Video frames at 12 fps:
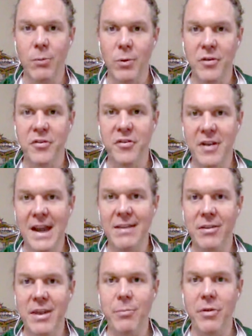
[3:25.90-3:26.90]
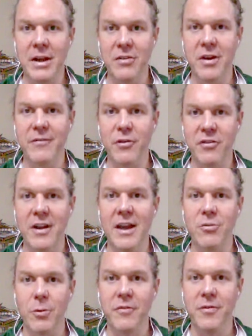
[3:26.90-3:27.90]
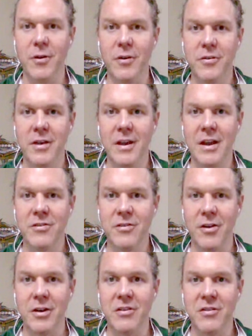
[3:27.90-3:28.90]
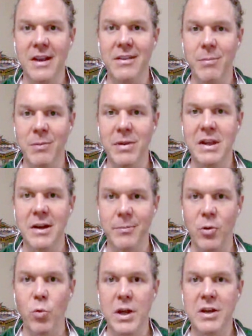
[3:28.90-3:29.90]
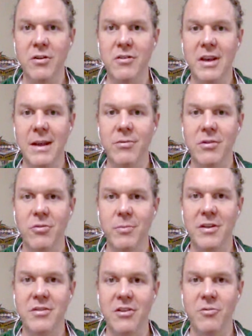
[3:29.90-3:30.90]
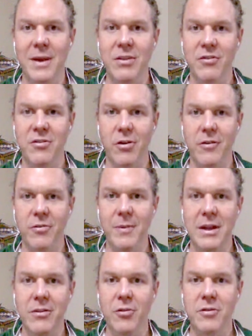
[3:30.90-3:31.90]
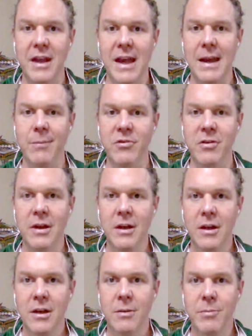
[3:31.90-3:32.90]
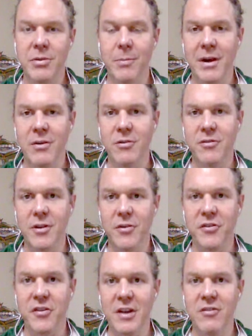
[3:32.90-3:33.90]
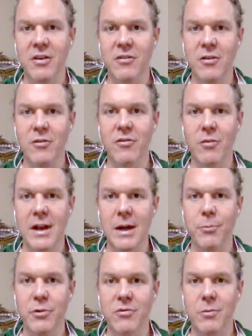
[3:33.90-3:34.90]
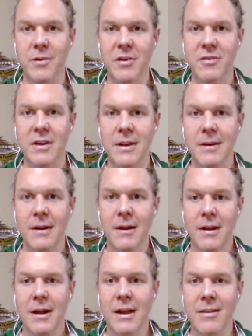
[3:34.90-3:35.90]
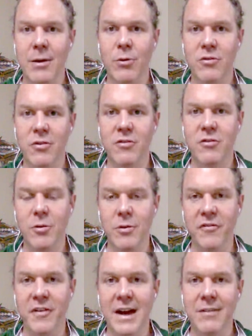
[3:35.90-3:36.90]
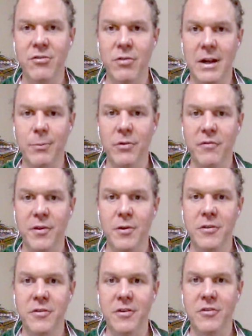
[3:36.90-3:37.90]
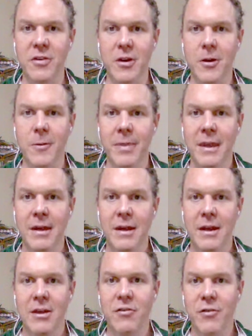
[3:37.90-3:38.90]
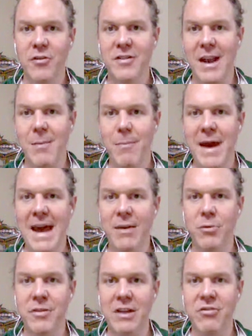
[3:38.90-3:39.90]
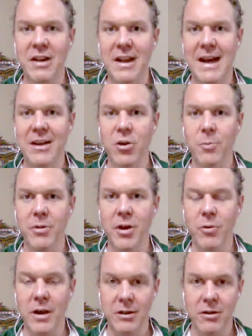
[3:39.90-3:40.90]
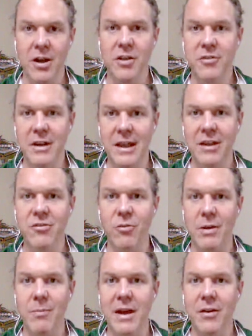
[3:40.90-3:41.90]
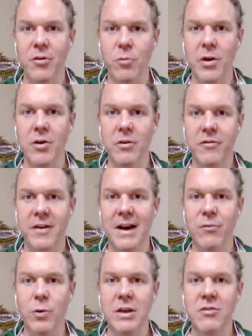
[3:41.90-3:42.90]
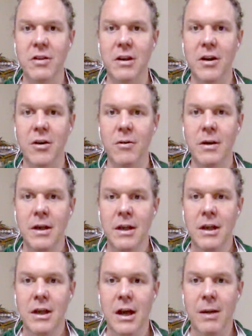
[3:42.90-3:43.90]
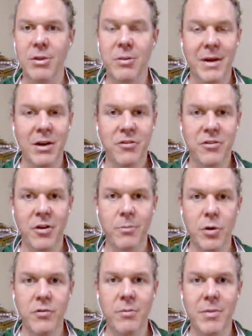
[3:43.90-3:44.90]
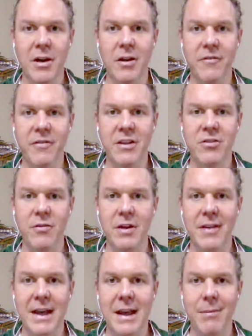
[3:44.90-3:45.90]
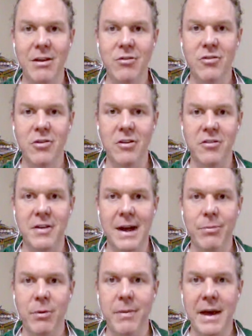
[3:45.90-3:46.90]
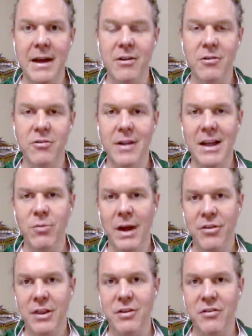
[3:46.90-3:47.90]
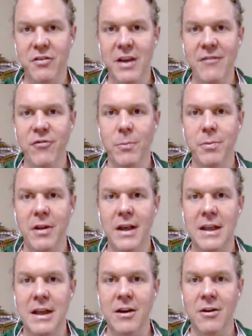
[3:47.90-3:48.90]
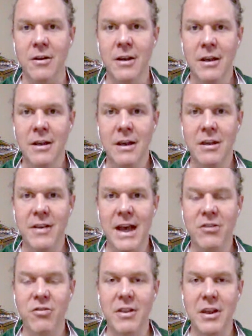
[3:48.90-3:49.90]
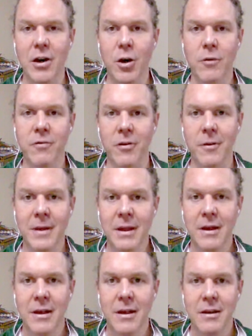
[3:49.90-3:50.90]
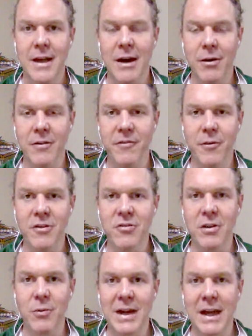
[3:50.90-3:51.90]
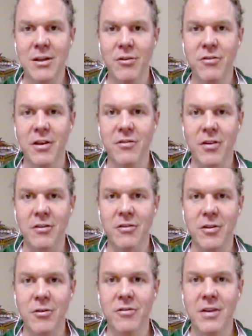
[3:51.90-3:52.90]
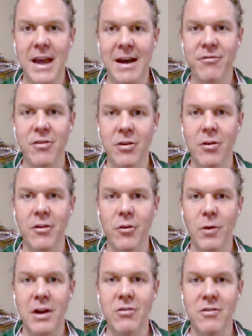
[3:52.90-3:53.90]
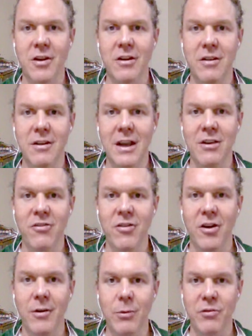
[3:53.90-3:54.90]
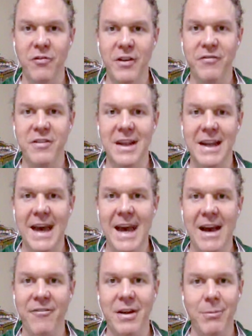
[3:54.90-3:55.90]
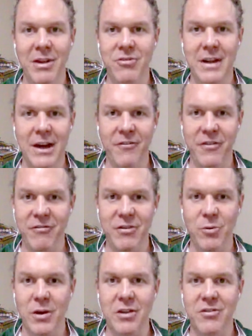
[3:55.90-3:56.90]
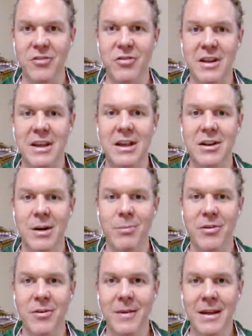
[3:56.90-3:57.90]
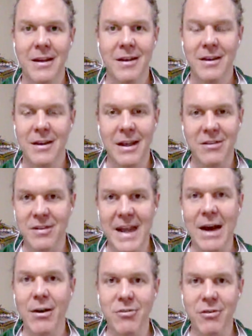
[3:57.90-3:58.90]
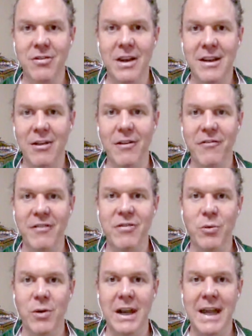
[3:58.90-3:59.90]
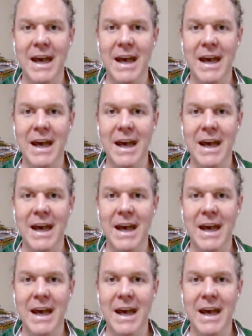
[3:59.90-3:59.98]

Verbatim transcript: I will say that they played a tougher schedule with Foles. As Tony said, they've been beaten up on weaker teams, and Trubisky's been the starter for many of those games. But the Bears are still six and two straight up with Trubisky, and they were just two and five straight up with Foles this year. His first game back was that Chicago blowout loss against Green Bay on the road five weeks ago. Uh, but the Bears still moved the ball offensively in that game. They just couldn't stop the Packers. So that's why I think the safer play here is actually the over. Now, unfortunately, when I used this on Tuesday afternoon on the Wager Talk Today show, it was 50 and a half. And I mentioned how 51 is such a key number. It's now, as you said, Kelly, 51